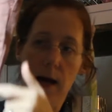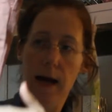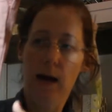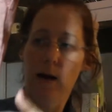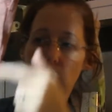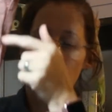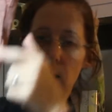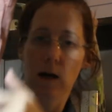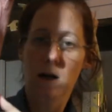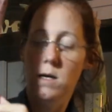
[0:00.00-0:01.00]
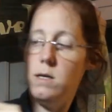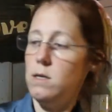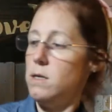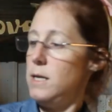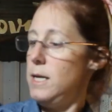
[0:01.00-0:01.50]
area
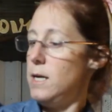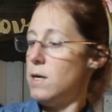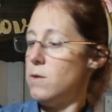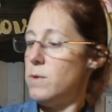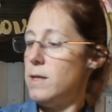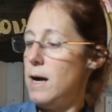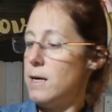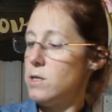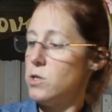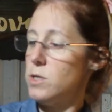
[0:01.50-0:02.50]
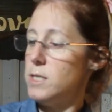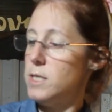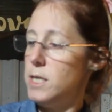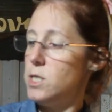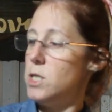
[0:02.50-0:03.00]
here with the extra
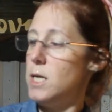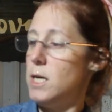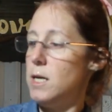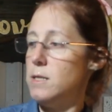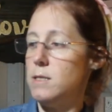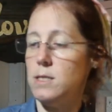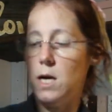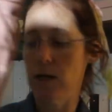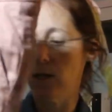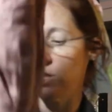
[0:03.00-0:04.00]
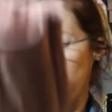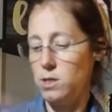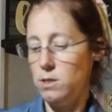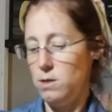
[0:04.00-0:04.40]
stitching and such.